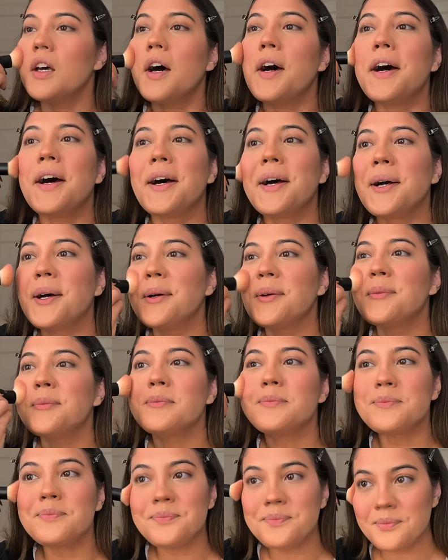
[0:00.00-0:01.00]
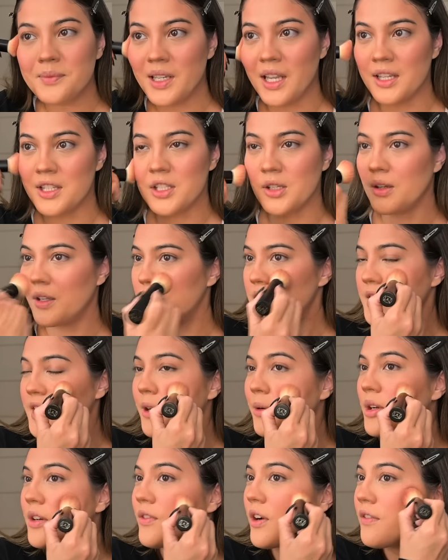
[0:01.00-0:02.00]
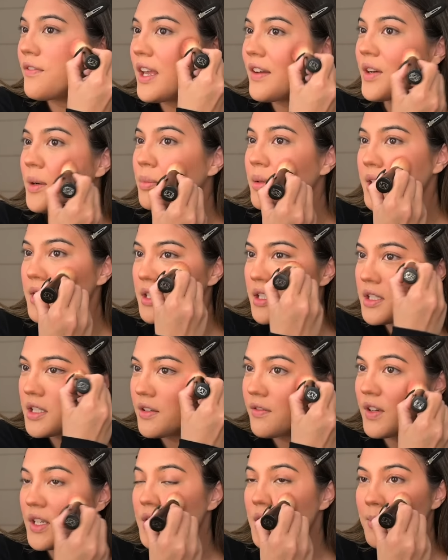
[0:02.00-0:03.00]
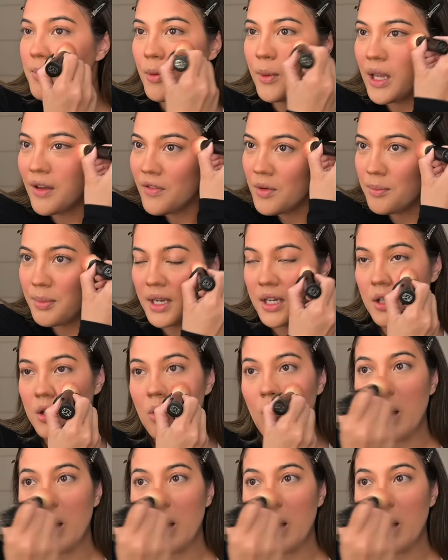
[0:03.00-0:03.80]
And so it's like one of our favorite places to visit, but we haven't been in a